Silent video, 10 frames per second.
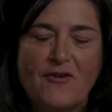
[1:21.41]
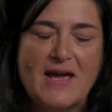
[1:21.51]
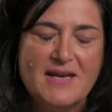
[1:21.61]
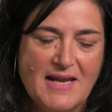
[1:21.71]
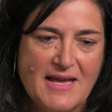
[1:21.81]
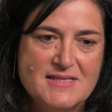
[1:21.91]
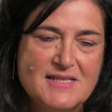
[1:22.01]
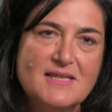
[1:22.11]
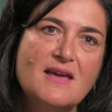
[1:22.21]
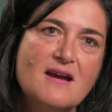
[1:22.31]
Fran and
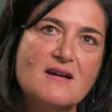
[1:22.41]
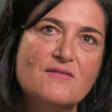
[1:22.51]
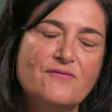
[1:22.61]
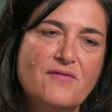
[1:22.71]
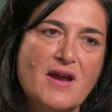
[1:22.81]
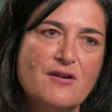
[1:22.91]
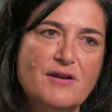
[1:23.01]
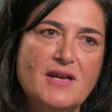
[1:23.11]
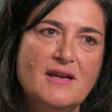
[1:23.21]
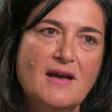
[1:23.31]
Andy, they're
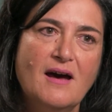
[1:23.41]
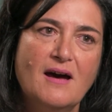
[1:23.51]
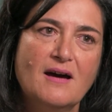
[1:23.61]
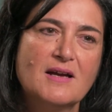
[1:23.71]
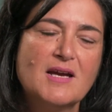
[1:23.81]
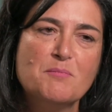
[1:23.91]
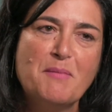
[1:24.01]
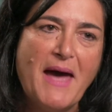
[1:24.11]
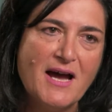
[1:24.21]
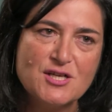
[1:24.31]
very
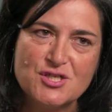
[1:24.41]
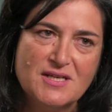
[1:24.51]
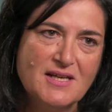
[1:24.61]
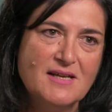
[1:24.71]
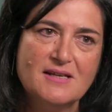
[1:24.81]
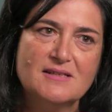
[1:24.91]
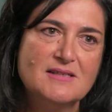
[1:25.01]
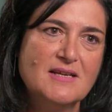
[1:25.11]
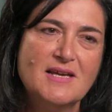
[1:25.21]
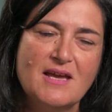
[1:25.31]
compassionate,
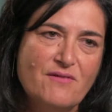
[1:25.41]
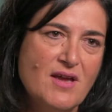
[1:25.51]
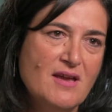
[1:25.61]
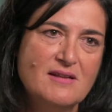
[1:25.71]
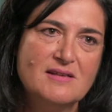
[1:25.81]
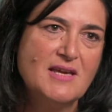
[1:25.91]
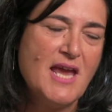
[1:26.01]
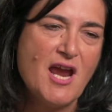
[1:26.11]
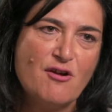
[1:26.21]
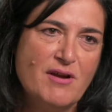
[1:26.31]
giving,
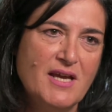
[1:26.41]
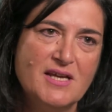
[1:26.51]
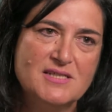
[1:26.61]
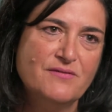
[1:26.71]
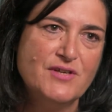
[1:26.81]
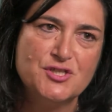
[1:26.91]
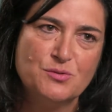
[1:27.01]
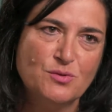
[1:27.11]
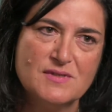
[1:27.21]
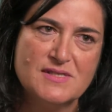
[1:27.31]
caring individuals.